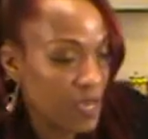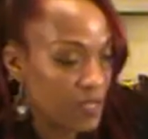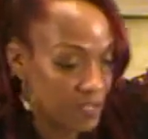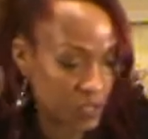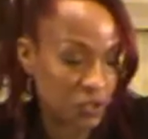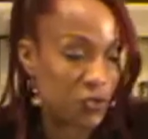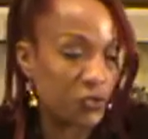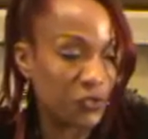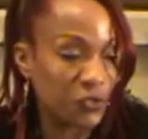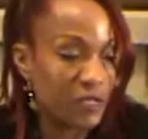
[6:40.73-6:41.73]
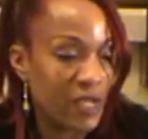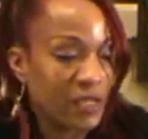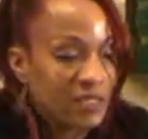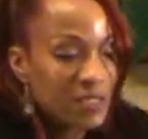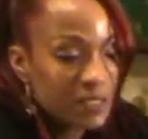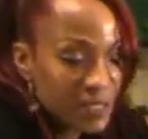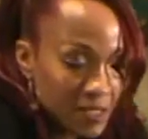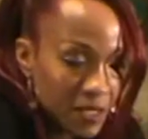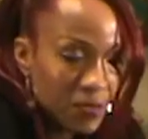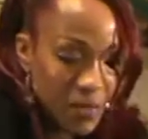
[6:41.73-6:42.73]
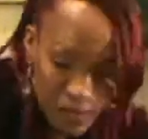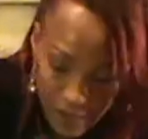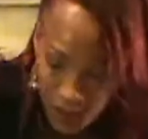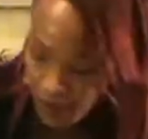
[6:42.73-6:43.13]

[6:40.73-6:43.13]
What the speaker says: this is so good, and since it's seaweed,